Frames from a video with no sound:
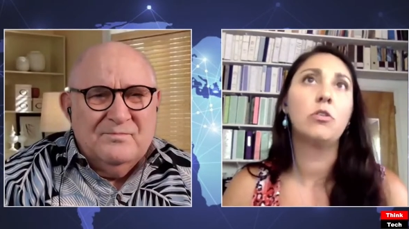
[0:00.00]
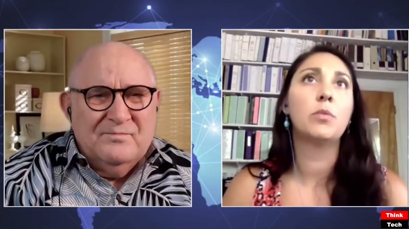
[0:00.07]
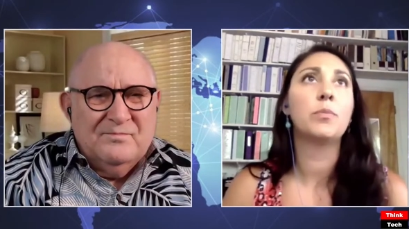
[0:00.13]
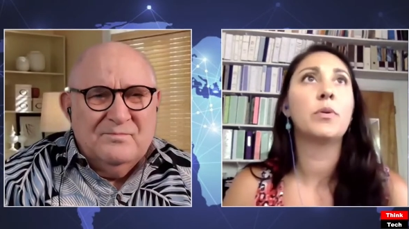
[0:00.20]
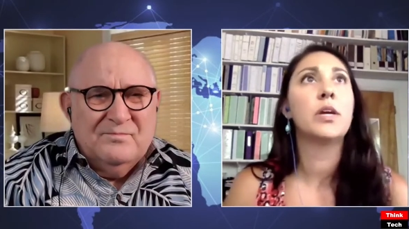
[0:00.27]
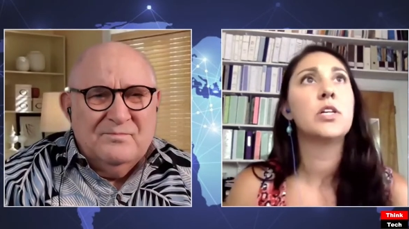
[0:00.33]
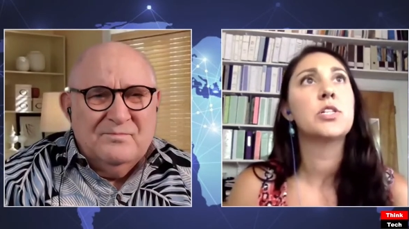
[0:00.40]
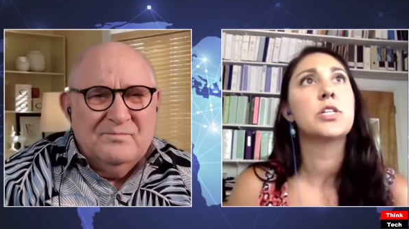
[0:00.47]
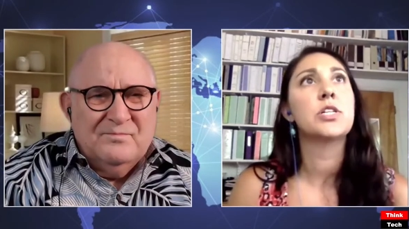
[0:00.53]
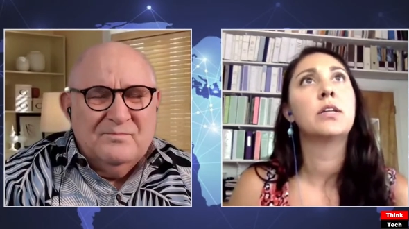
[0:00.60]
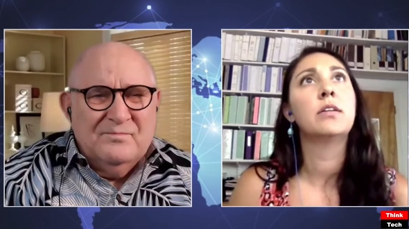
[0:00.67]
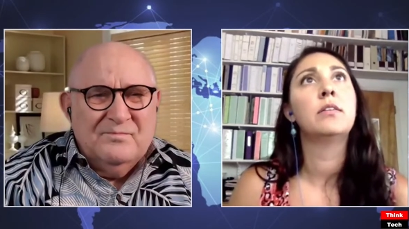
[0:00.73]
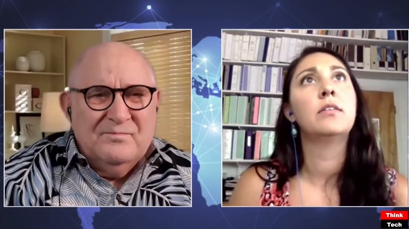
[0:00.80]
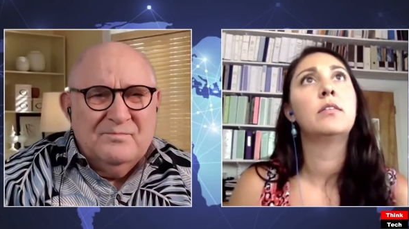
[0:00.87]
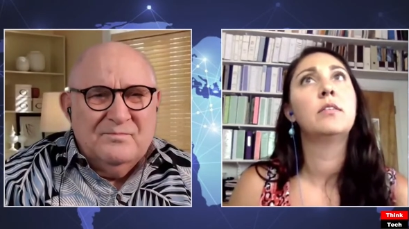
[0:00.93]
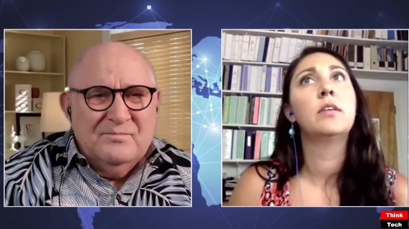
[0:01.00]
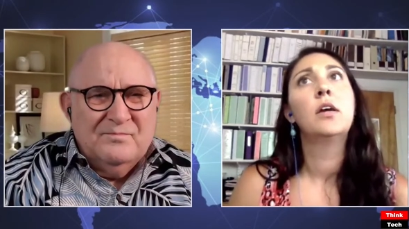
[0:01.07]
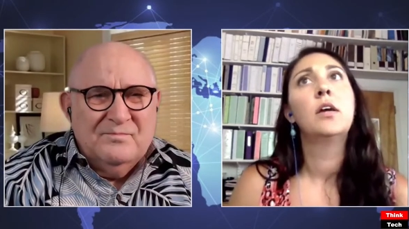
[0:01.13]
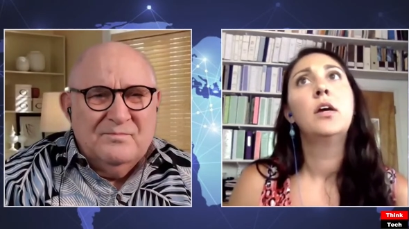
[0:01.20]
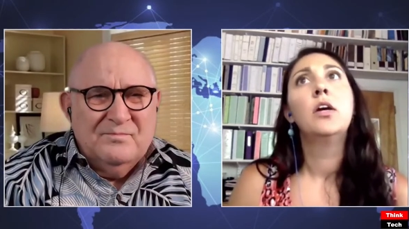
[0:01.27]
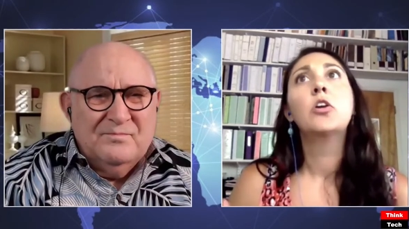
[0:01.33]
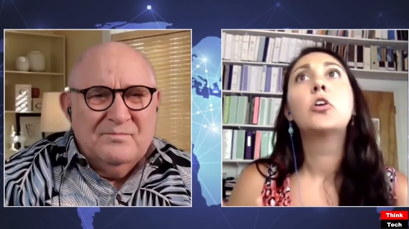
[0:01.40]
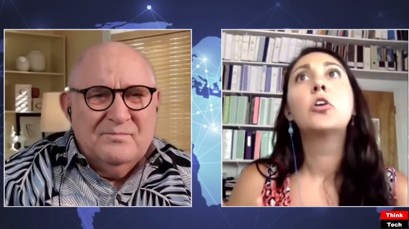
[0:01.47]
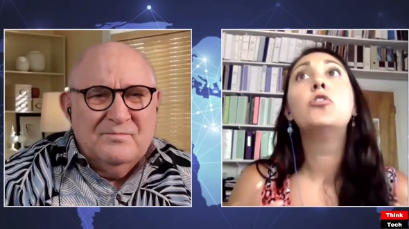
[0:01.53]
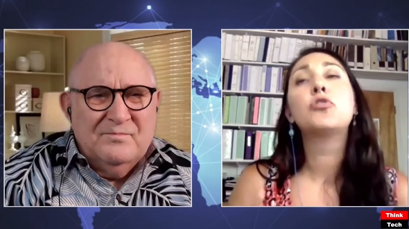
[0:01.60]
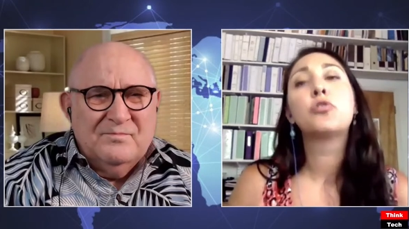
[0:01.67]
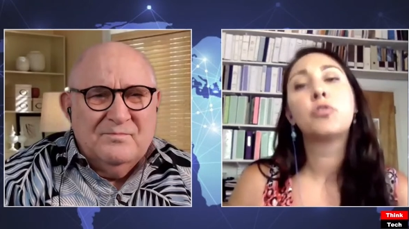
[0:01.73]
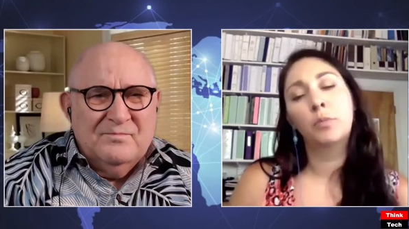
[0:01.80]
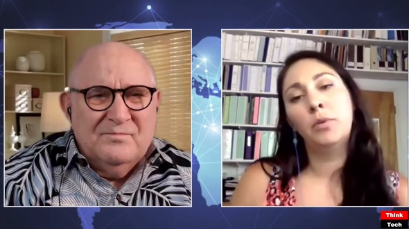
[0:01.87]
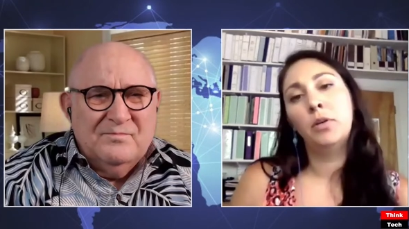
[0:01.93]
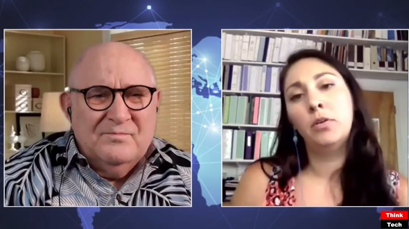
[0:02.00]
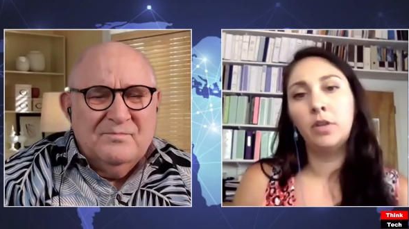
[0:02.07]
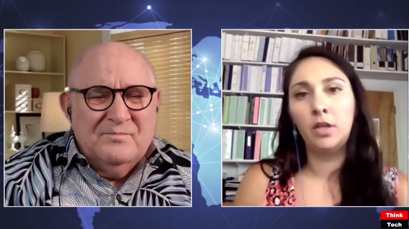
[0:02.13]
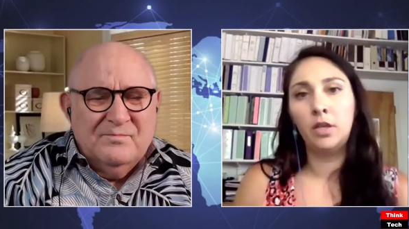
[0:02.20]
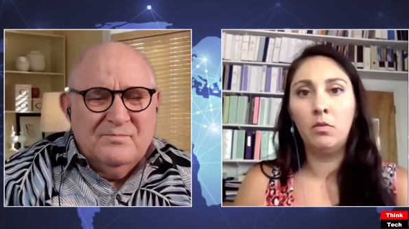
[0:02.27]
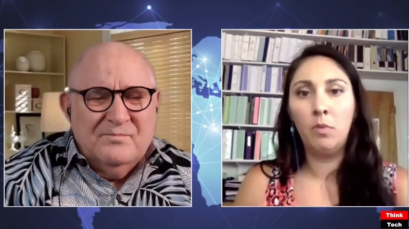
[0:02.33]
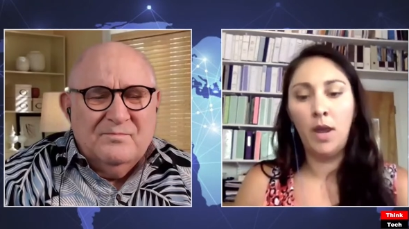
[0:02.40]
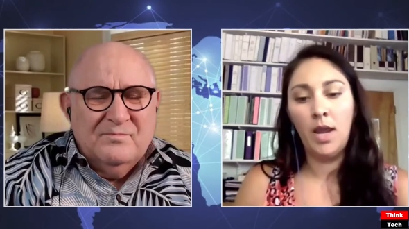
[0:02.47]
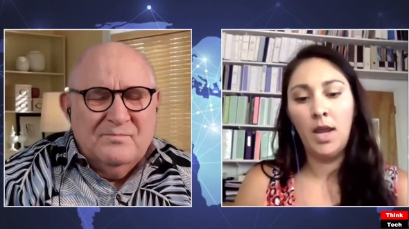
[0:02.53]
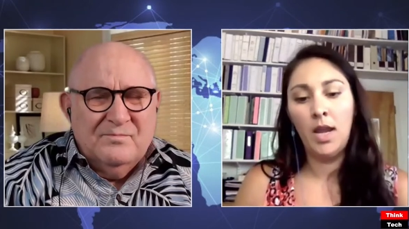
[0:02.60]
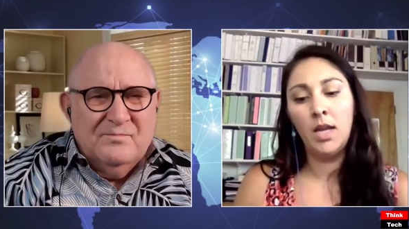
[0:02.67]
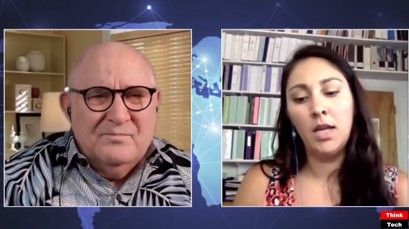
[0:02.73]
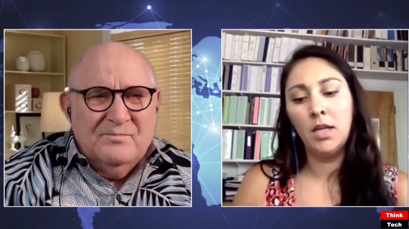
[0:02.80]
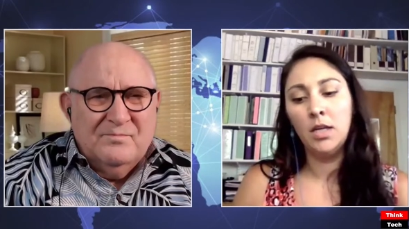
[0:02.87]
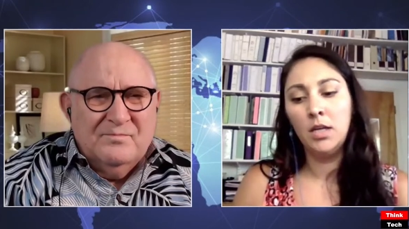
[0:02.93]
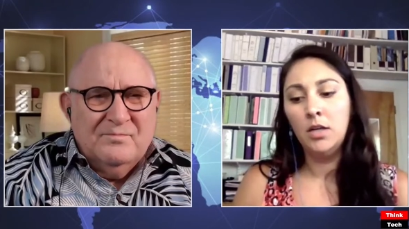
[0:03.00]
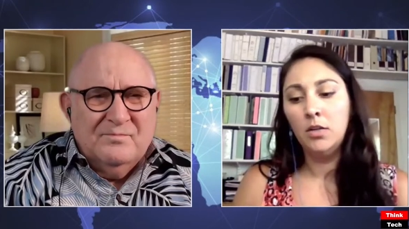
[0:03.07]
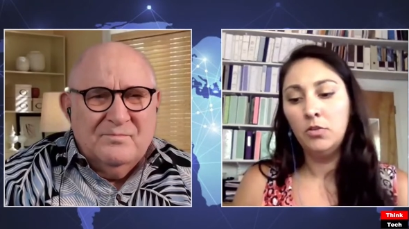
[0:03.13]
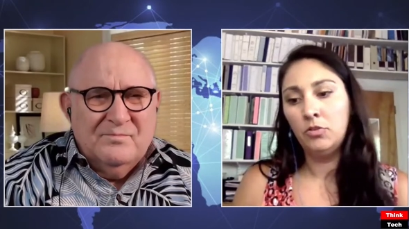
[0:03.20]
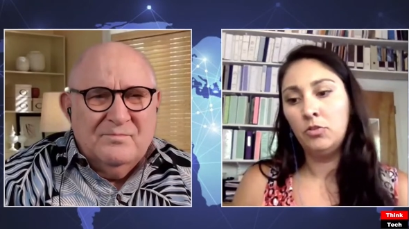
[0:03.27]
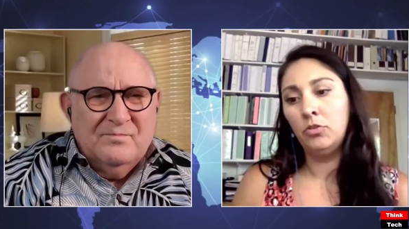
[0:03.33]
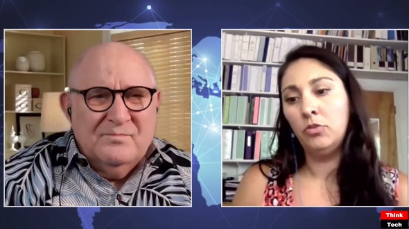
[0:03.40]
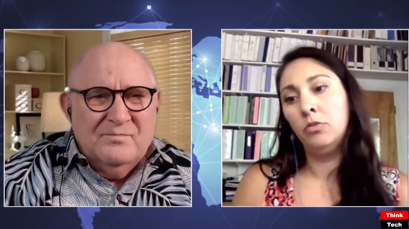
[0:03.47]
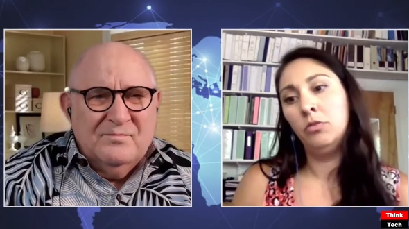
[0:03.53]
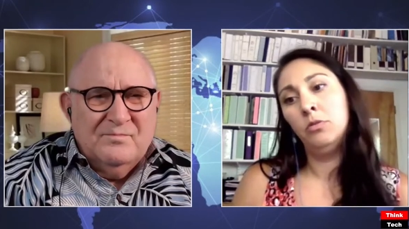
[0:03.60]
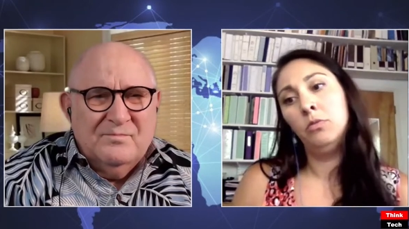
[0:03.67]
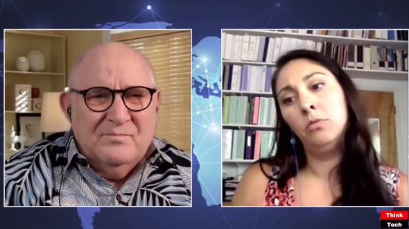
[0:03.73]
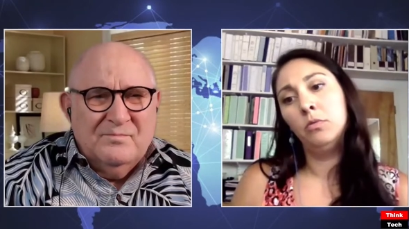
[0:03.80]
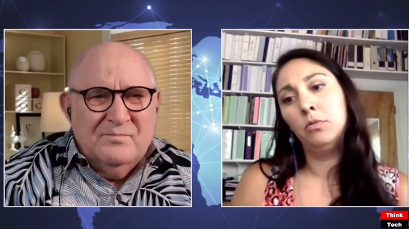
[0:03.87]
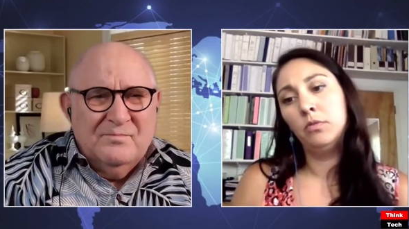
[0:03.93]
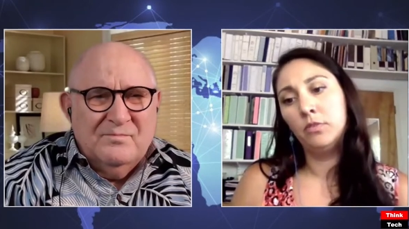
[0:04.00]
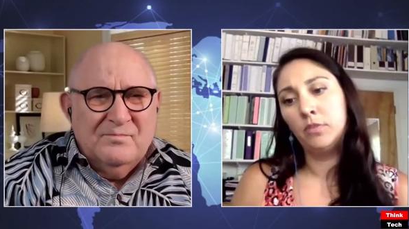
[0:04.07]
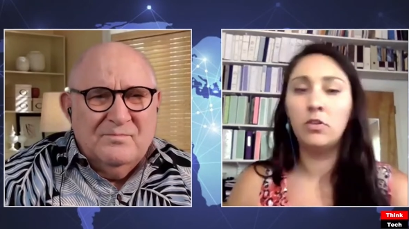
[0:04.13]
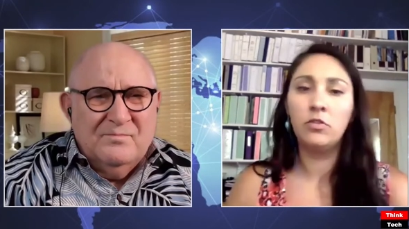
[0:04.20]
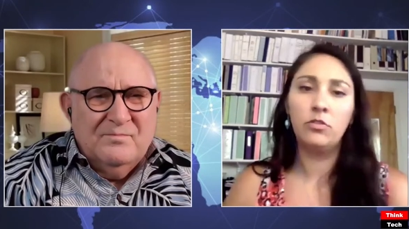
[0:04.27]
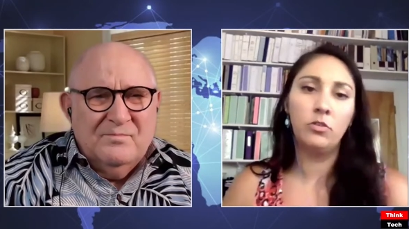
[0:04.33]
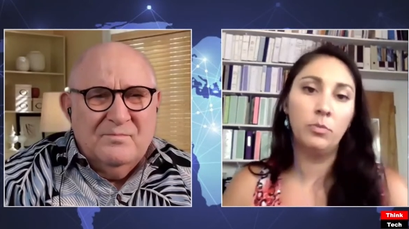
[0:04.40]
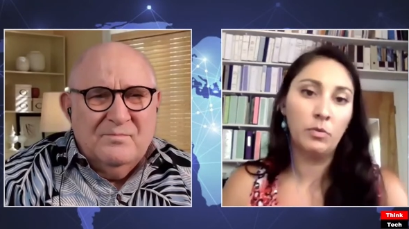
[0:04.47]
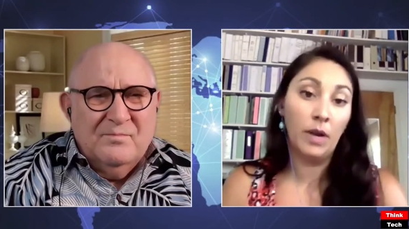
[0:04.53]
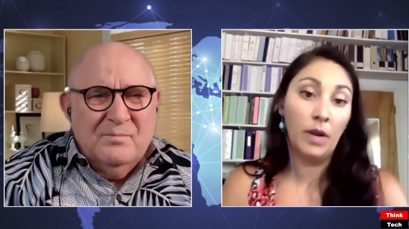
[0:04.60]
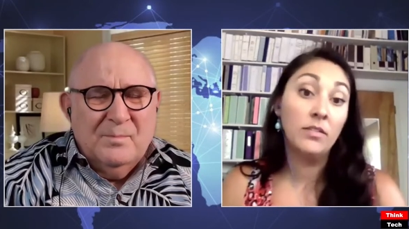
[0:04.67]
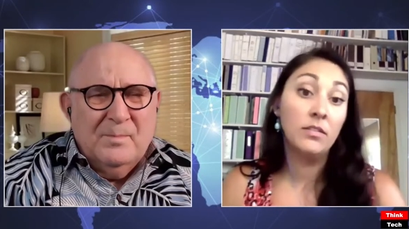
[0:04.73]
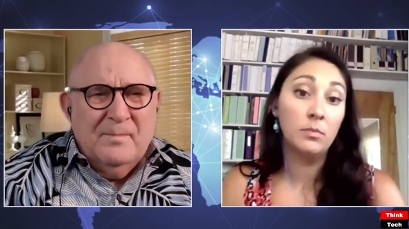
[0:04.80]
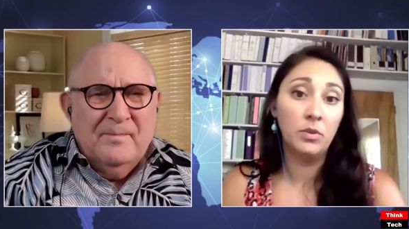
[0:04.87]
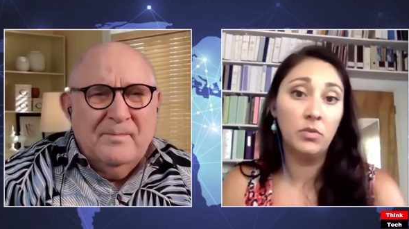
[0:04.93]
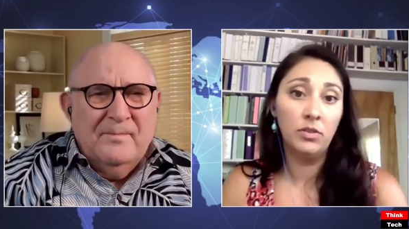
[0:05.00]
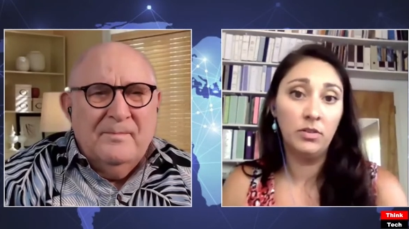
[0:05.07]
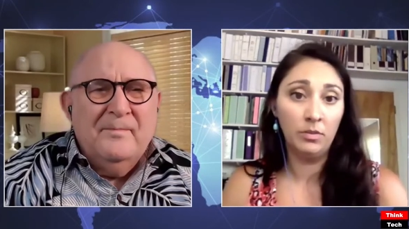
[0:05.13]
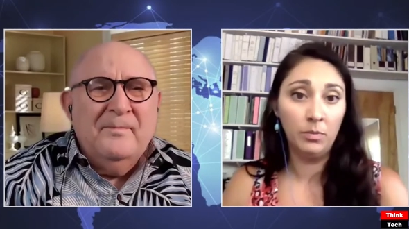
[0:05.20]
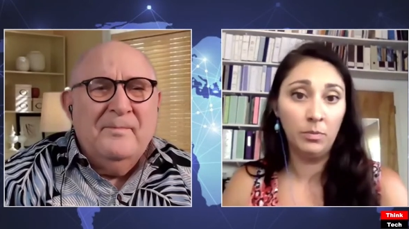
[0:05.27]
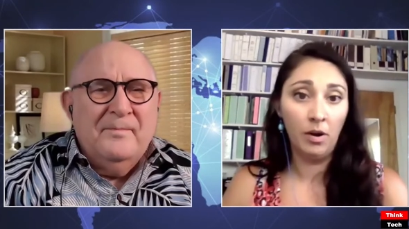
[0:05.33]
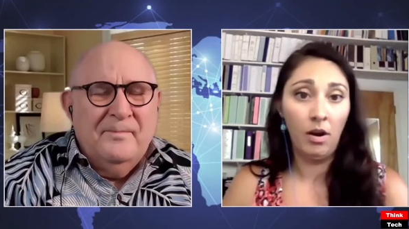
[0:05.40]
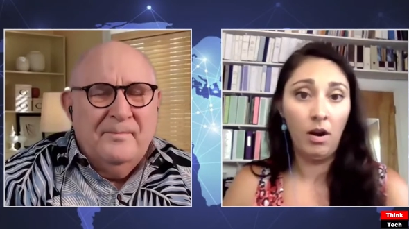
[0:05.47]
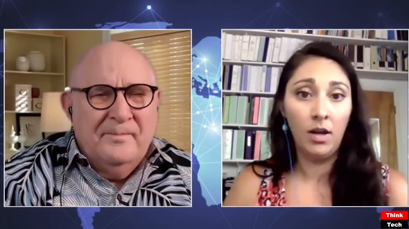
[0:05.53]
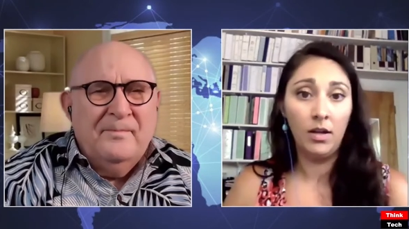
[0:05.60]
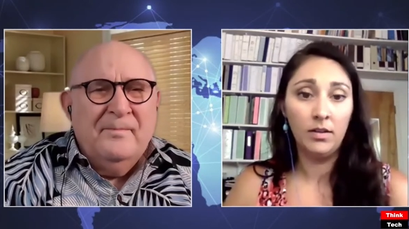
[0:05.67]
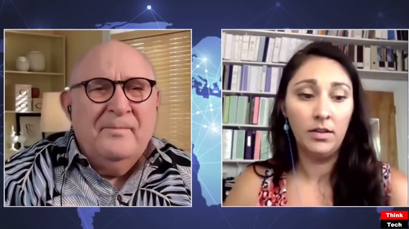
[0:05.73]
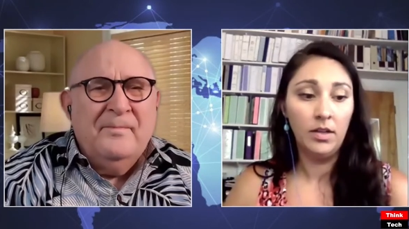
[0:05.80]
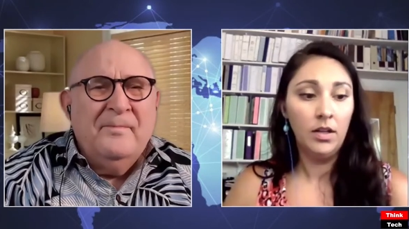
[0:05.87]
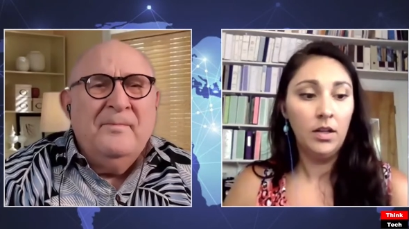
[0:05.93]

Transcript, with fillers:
Speaker 1: corporations contribute in a way to serious human rights abuses abroad.